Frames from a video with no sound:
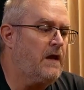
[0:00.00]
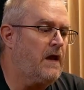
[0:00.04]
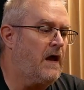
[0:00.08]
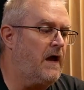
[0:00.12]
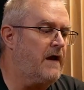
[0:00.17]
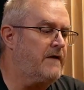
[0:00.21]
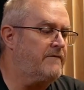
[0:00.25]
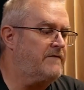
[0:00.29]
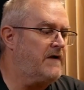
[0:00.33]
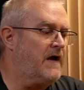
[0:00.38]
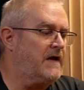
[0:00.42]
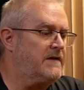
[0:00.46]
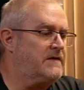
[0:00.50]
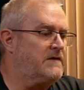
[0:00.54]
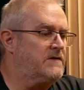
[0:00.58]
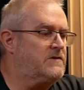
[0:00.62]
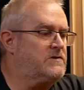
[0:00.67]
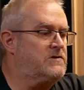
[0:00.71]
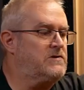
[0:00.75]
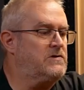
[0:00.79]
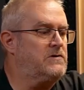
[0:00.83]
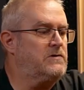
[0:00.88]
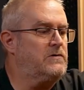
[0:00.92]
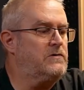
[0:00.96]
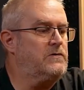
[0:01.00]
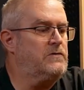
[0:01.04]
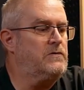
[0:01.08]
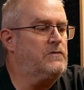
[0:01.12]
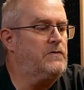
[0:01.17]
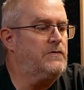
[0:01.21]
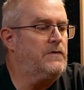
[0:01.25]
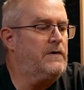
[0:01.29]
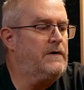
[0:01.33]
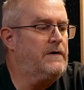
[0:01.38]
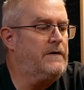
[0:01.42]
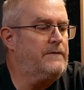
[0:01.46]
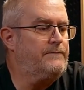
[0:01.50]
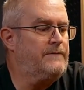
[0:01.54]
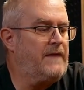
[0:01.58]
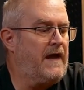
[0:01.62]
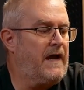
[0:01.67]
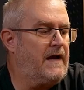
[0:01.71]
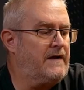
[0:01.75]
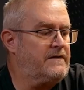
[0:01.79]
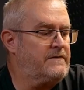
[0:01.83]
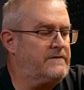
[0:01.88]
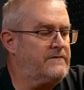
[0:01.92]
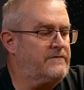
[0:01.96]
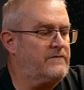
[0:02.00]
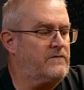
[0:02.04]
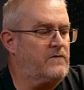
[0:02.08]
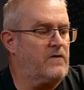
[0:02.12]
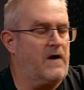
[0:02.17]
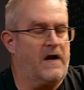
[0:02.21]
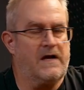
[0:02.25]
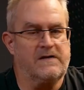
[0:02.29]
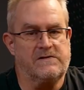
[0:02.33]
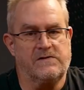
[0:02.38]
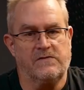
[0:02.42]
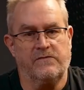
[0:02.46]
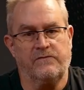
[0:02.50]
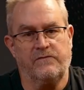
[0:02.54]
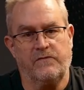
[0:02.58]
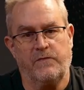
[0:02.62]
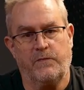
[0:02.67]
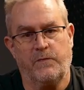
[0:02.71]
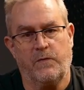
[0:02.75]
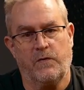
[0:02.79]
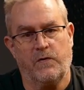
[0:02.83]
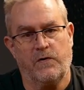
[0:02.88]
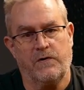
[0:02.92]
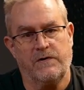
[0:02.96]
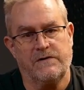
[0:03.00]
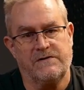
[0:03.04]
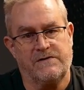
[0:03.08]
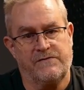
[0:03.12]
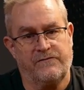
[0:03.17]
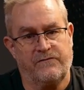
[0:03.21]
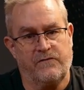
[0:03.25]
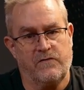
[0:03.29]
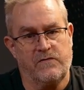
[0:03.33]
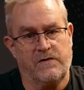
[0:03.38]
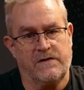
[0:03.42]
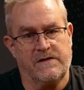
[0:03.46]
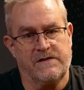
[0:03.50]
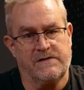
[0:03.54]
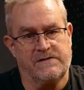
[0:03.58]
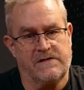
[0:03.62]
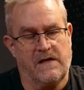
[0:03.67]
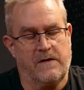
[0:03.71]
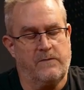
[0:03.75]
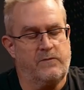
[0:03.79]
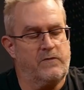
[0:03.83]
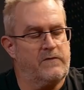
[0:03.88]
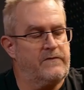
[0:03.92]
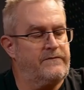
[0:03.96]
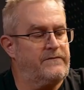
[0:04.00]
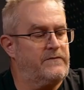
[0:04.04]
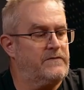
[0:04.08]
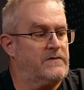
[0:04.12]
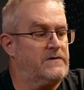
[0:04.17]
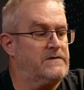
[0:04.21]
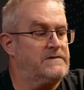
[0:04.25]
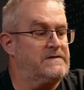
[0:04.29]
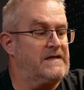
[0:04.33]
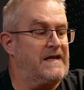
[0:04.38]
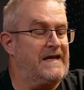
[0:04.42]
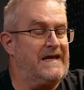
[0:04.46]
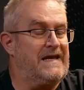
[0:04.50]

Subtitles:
I've got the two active crossover boards for the subwoofers